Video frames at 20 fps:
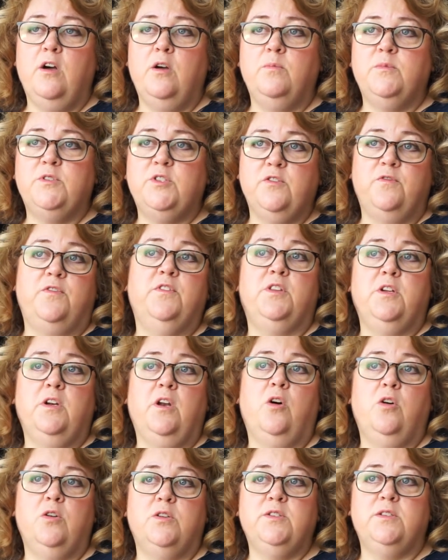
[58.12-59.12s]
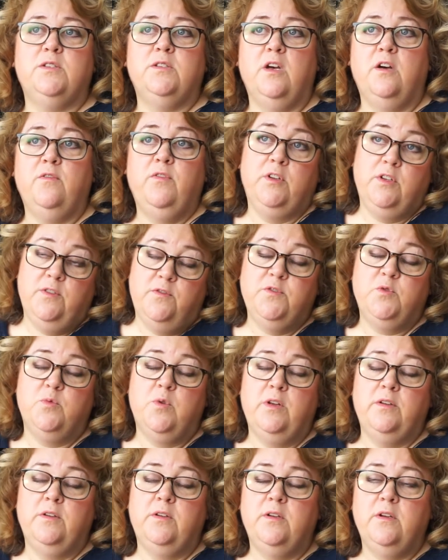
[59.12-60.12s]
suffered the loss of a loved
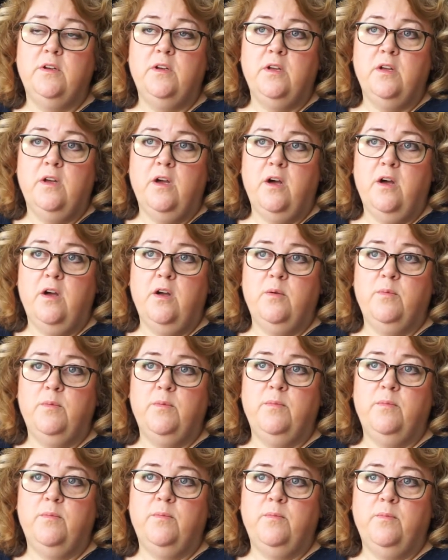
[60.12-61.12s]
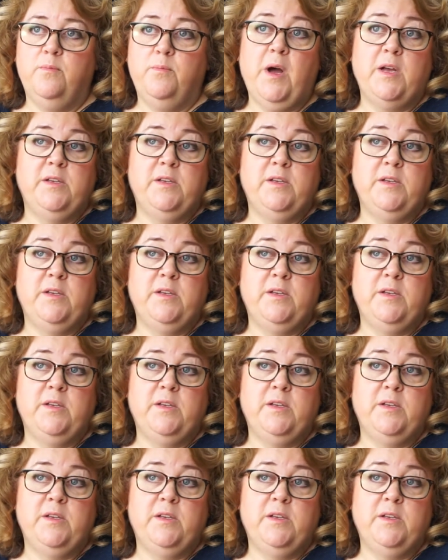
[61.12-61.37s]
one by